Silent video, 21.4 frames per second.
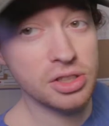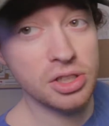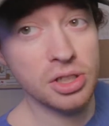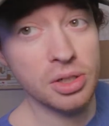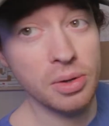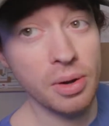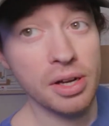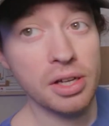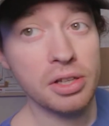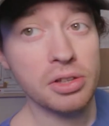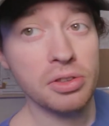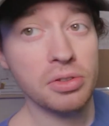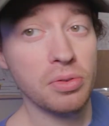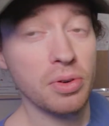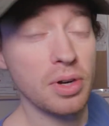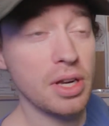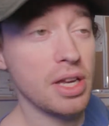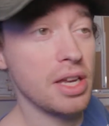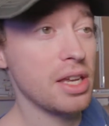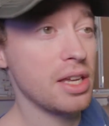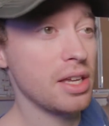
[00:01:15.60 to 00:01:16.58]
2, Act
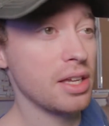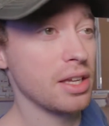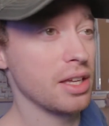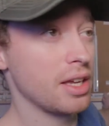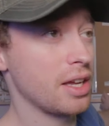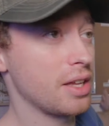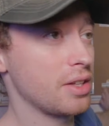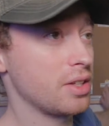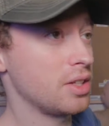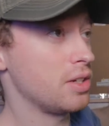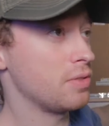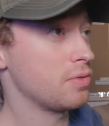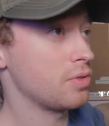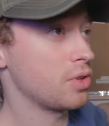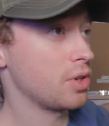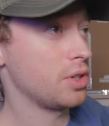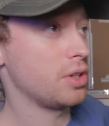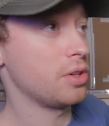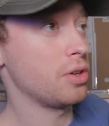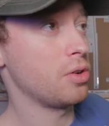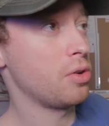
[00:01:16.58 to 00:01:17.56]
3, and then you've
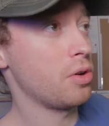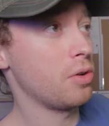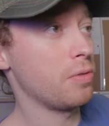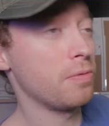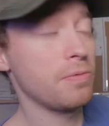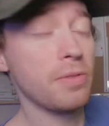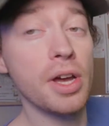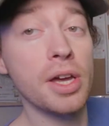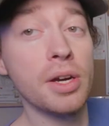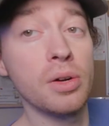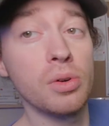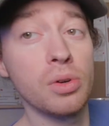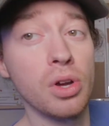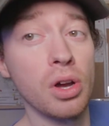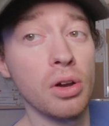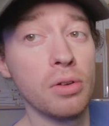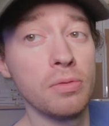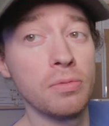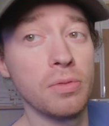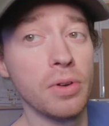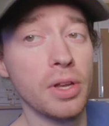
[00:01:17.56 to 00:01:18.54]
got your final
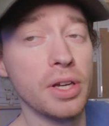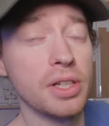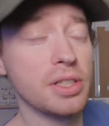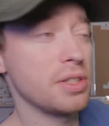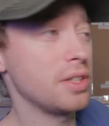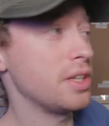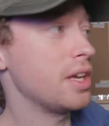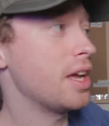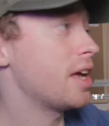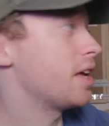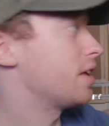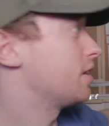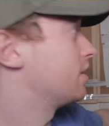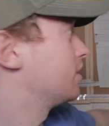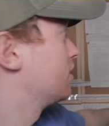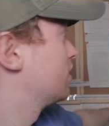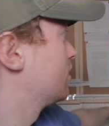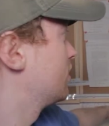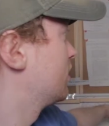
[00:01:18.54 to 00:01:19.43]
conflict at the end,